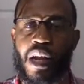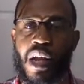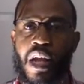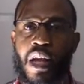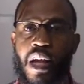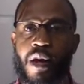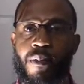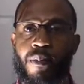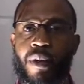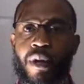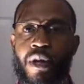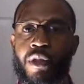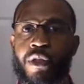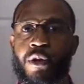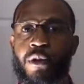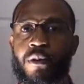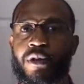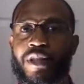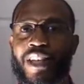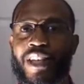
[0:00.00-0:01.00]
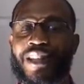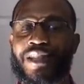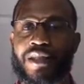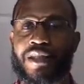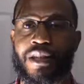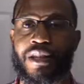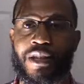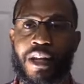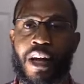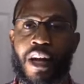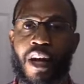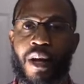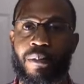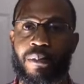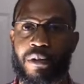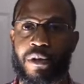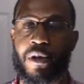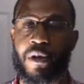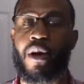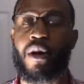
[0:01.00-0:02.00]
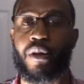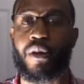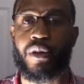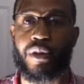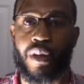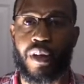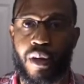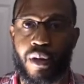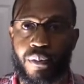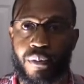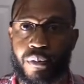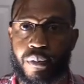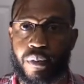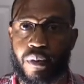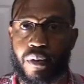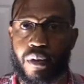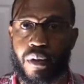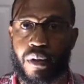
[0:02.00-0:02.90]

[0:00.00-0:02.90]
and been through testing times long enough,